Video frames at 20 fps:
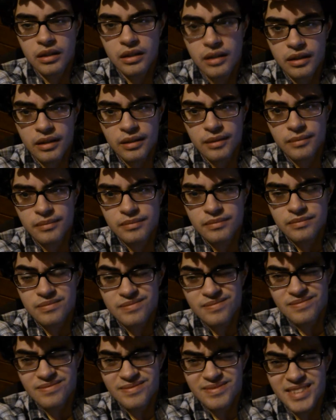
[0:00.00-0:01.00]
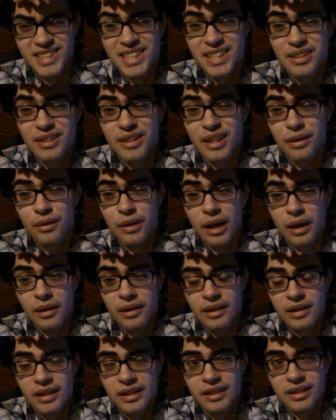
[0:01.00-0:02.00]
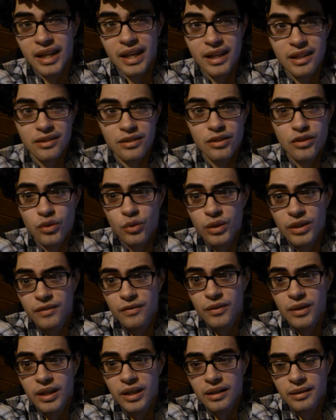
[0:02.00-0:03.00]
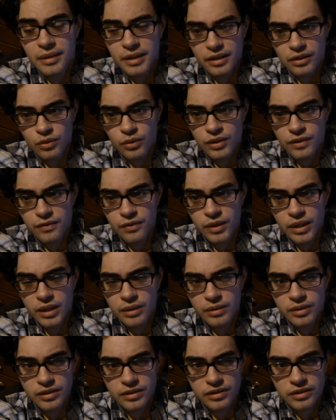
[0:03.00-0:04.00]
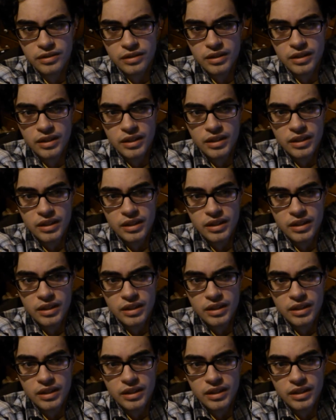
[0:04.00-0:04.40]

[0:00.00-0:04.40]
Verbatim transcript: um, you know, I, I I could do 24, I mean, 24 hours